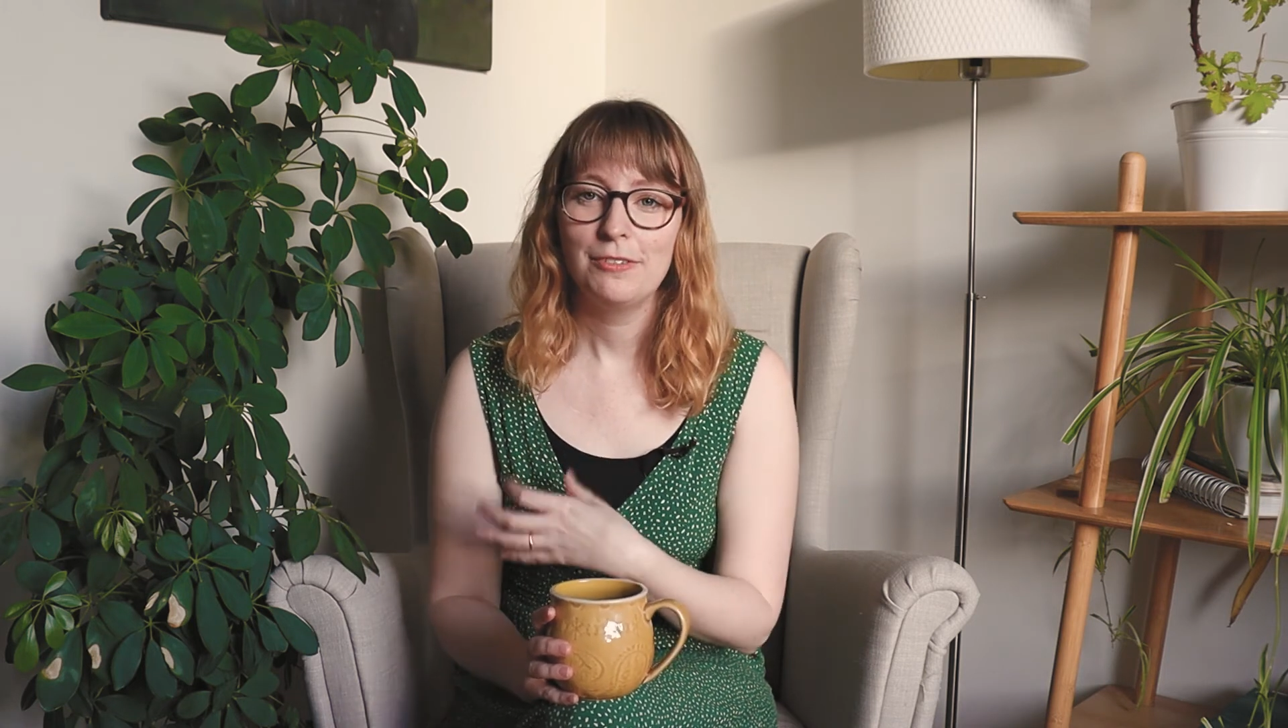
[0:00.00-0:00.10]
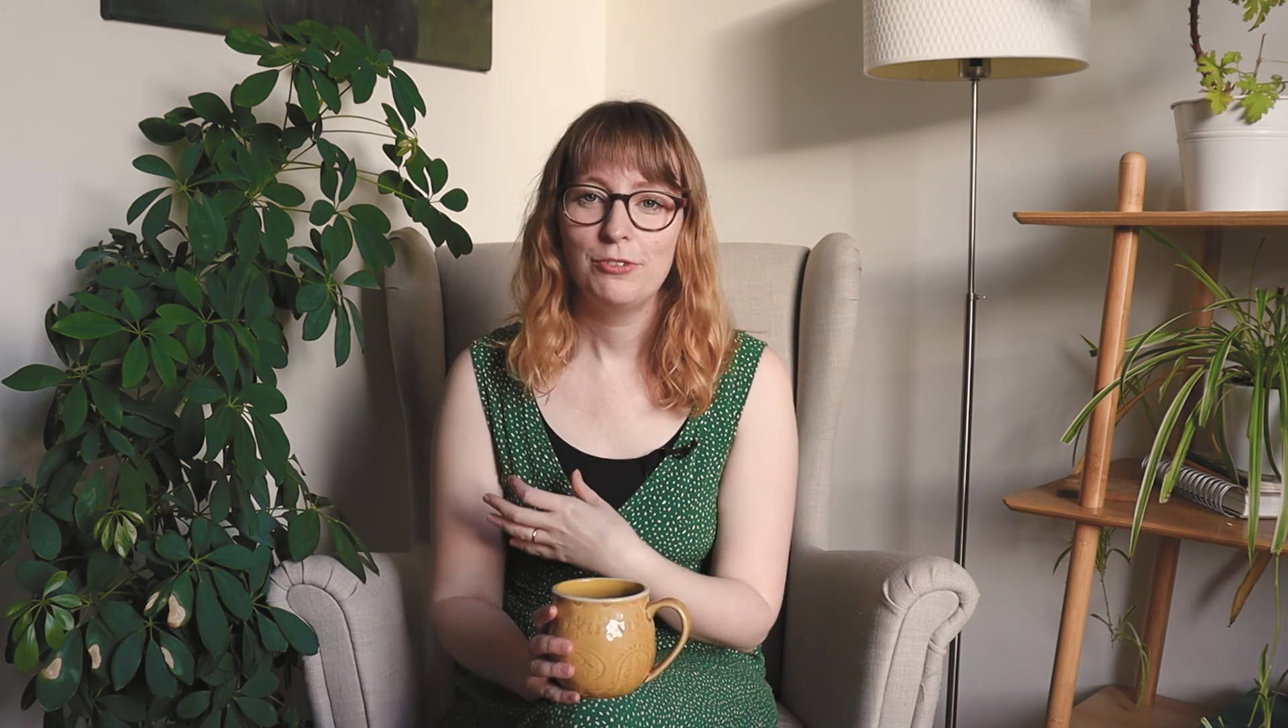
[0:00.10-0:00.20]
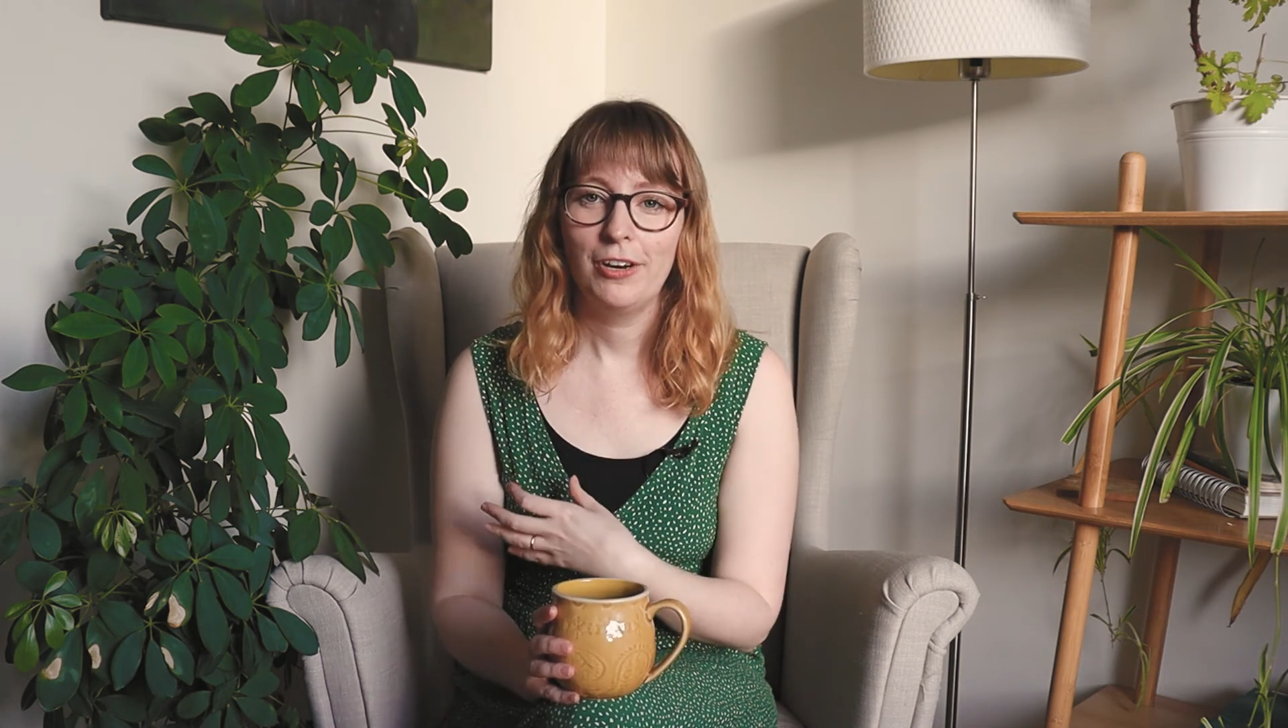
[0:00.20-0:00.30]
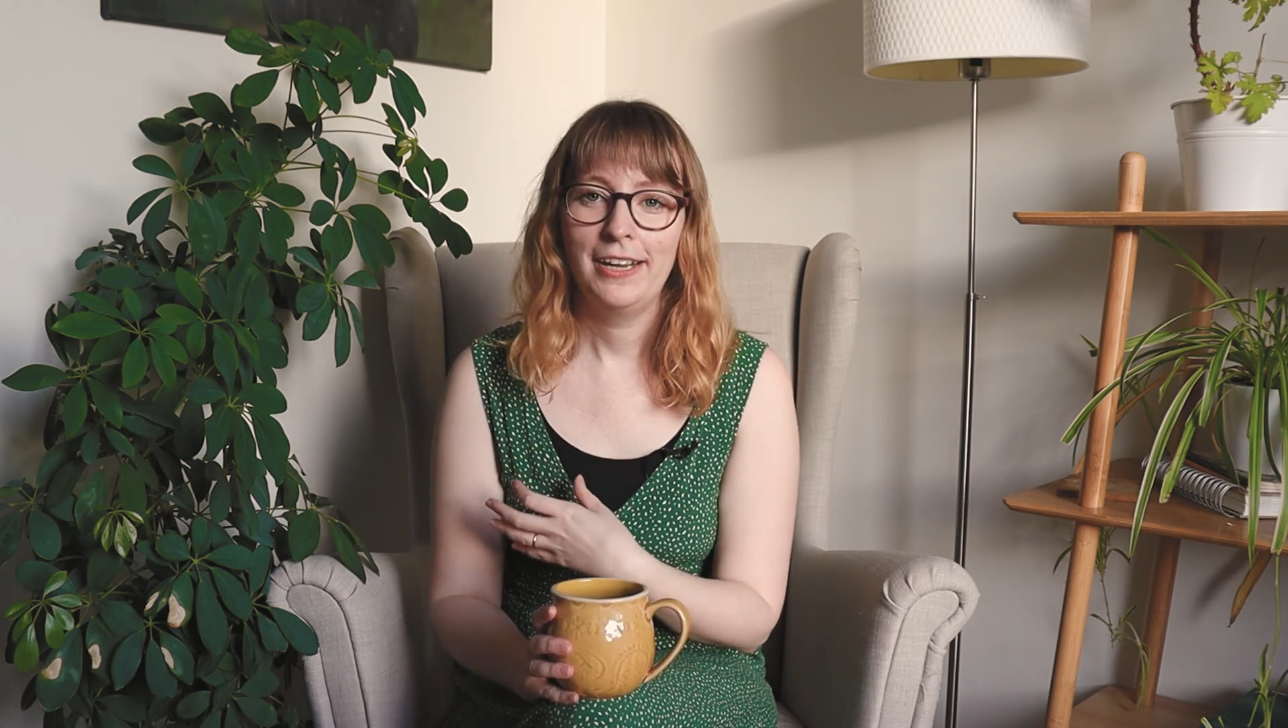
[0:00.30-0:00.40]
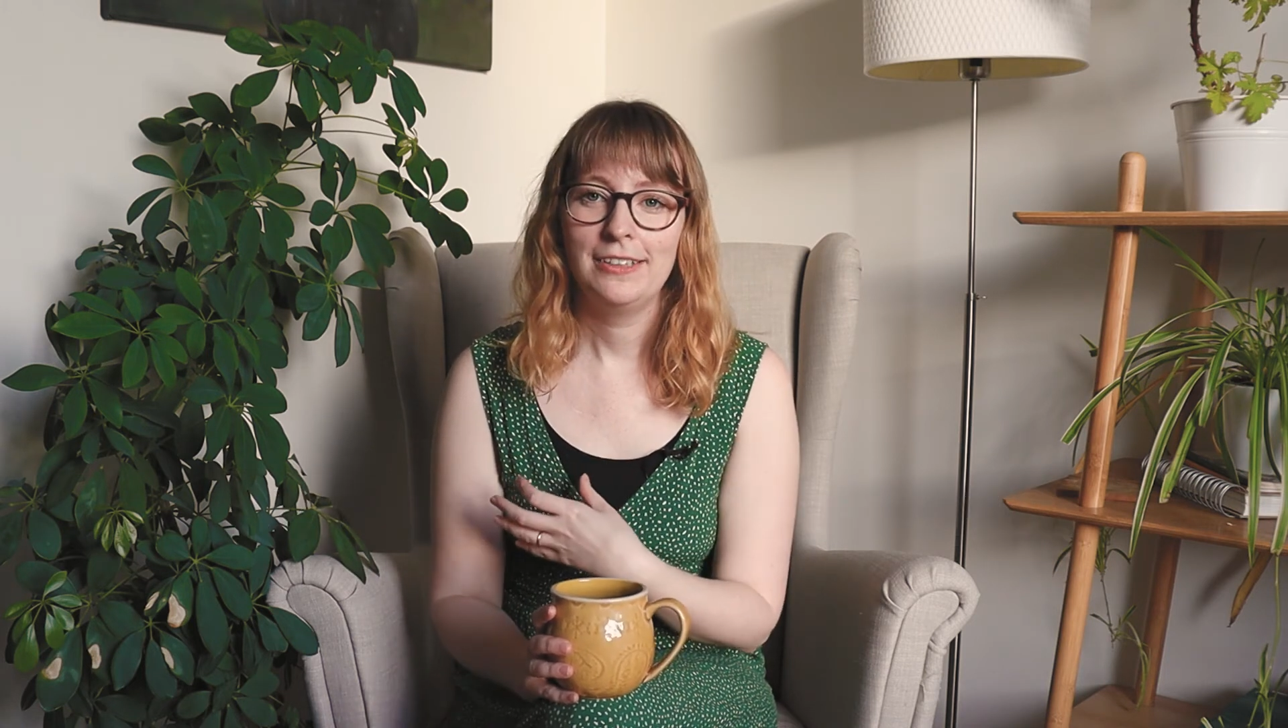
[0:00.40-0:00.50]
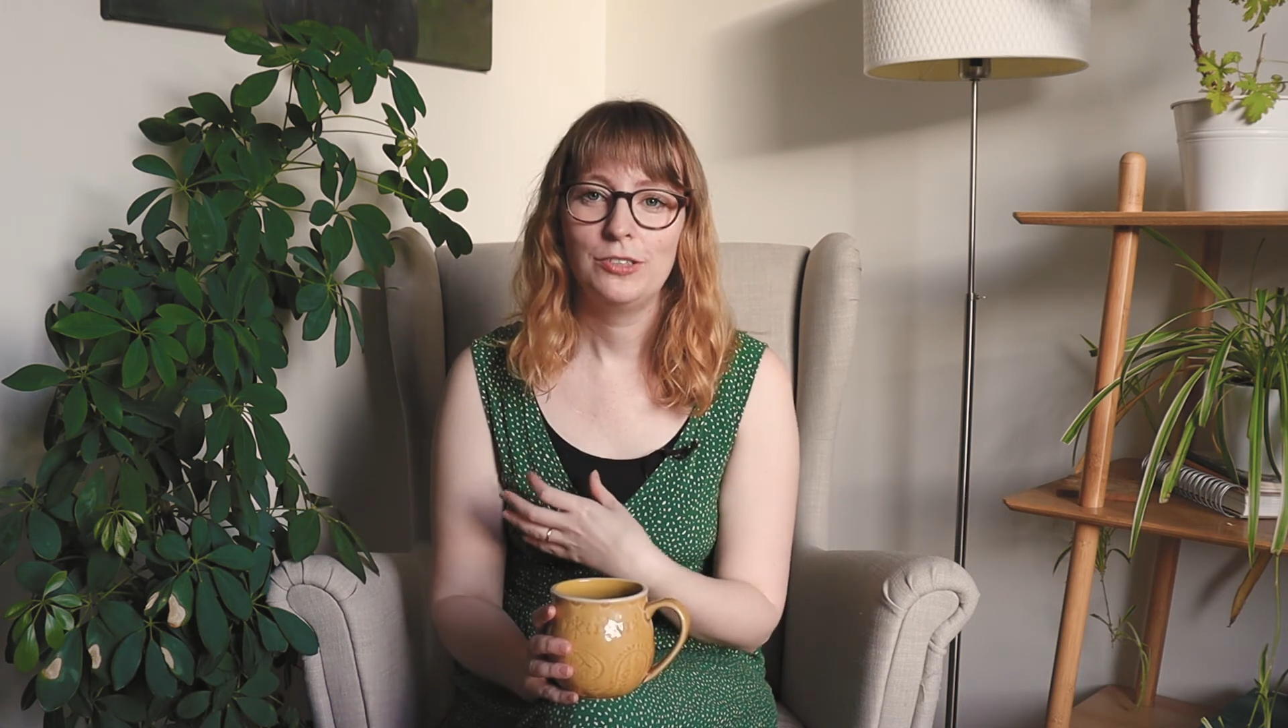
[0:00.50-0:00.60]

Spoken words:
of trying